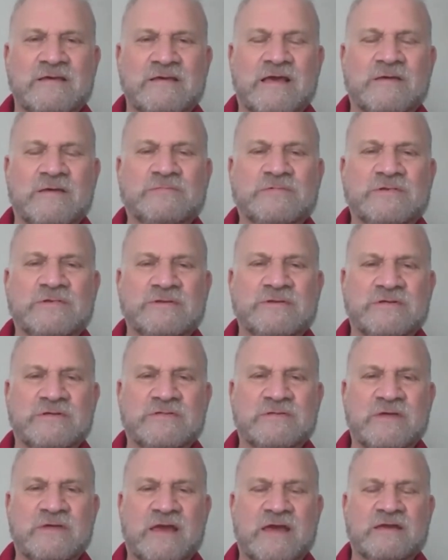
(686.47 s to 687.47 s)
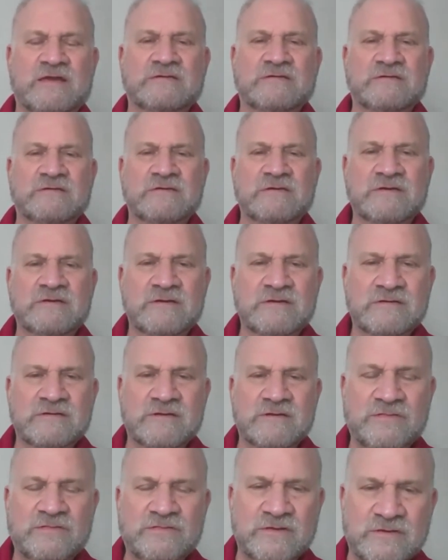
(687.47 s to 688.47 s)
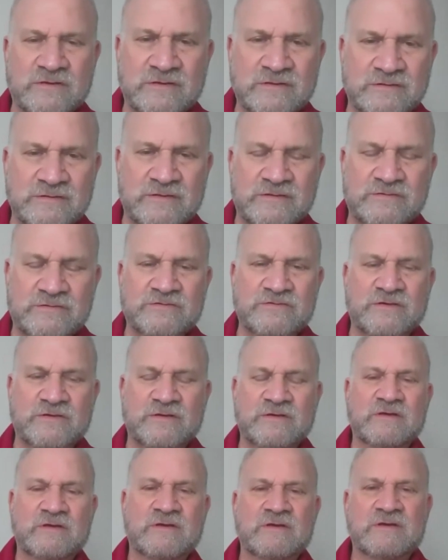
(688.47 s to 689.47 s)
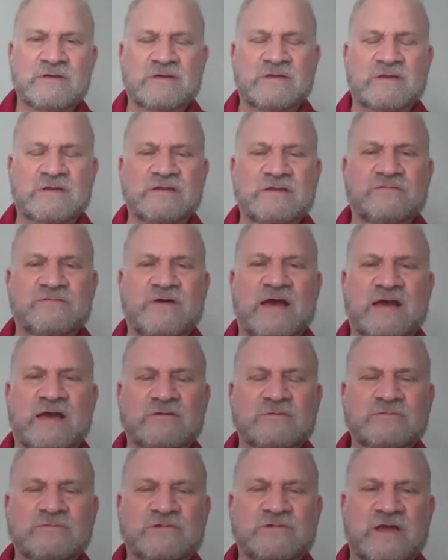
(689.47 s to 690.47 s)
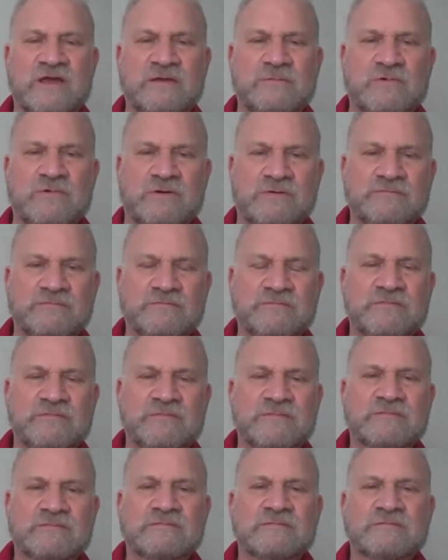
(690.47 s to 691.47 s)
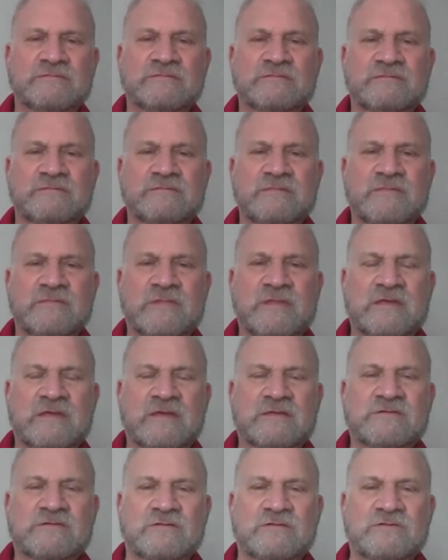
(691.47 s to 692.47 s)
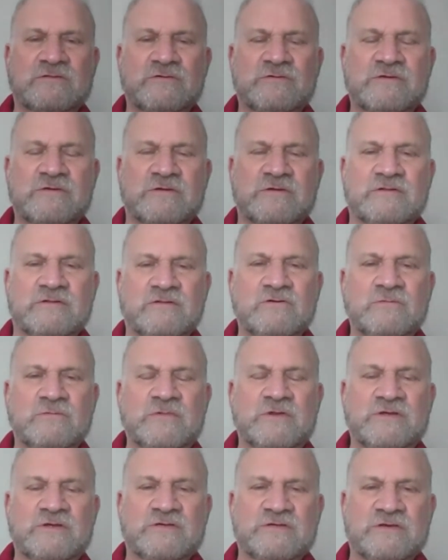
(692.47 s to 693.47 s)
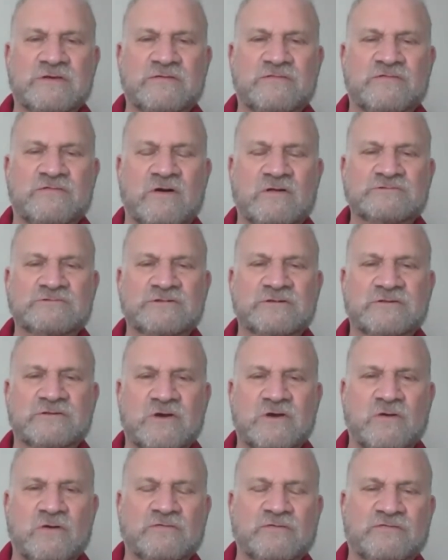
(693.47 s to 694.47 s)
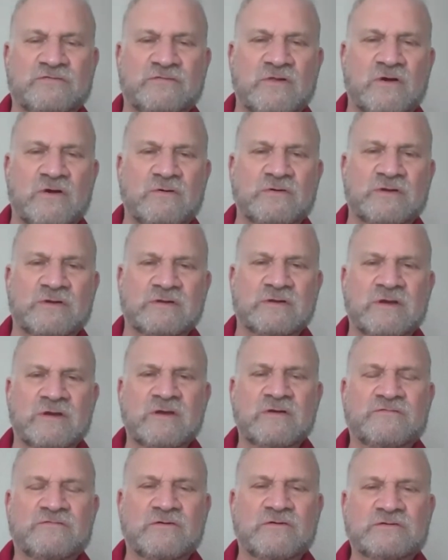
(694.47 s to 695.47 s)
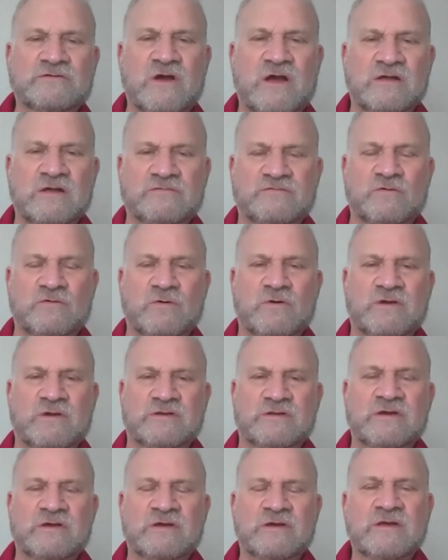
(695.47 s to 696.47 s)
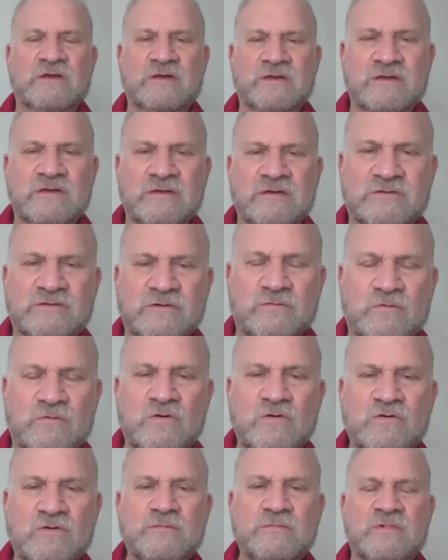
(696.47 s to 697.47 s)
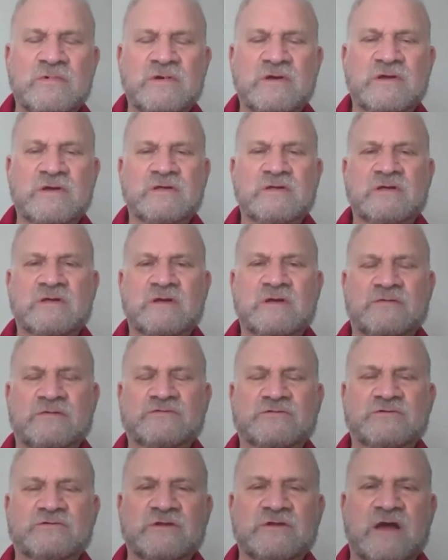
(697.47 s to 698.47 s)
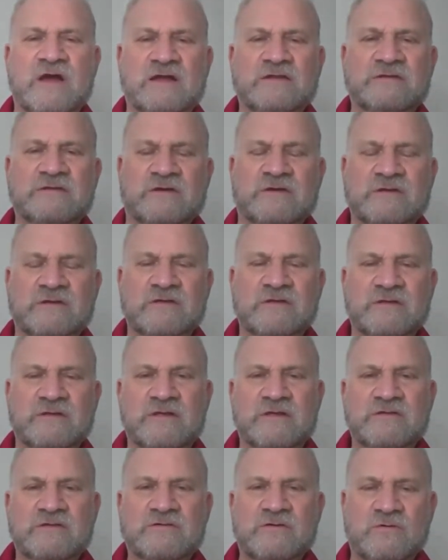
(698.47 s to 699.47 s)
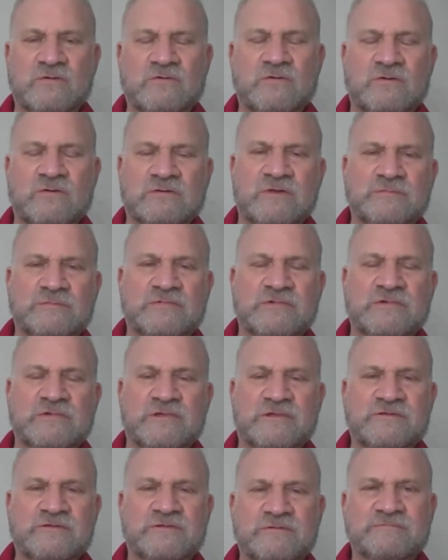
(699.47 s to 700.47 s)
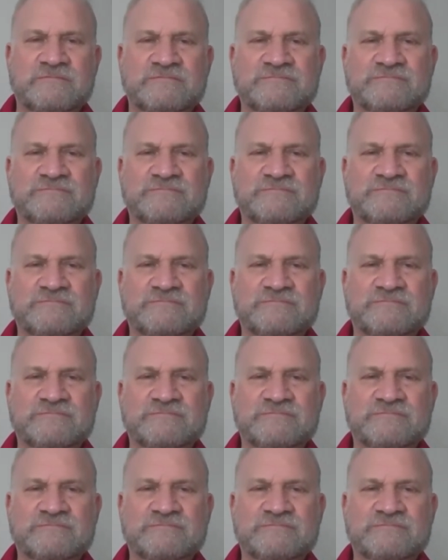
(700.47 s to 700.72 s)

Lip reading: Emptiness ain't nothingness. It ain't a vacuum chamber. It's a lucid, luminous, effulgent, overflowing, fertile void, the womb of shunyata, so-called emptiness,